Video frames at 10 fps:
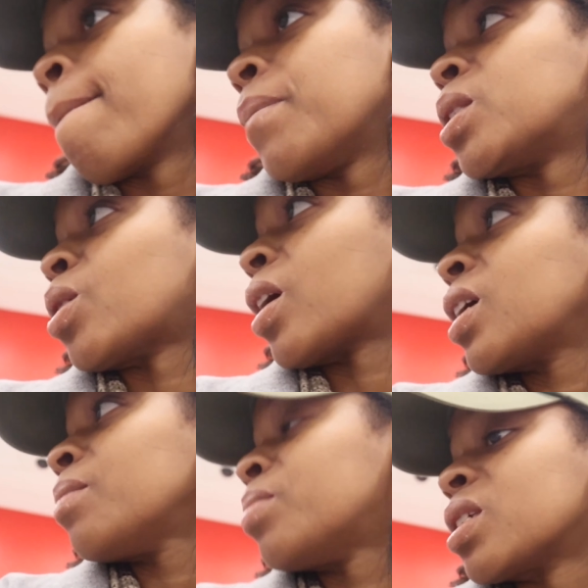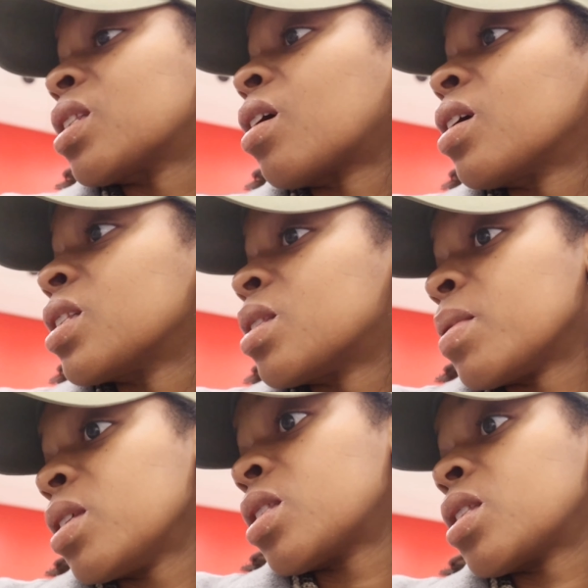But Target books are
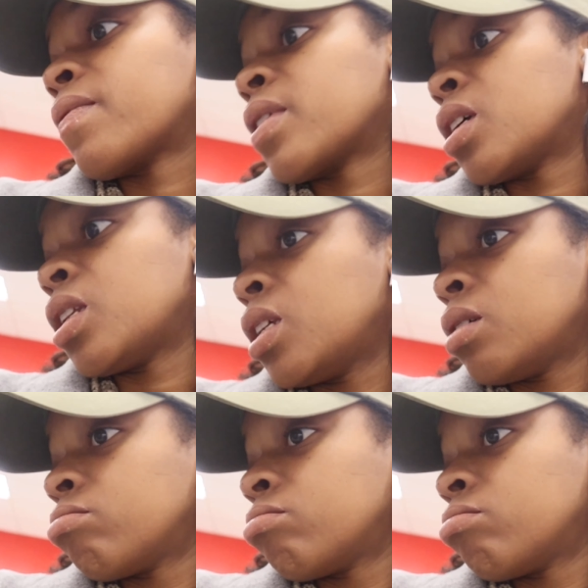expensive, honey.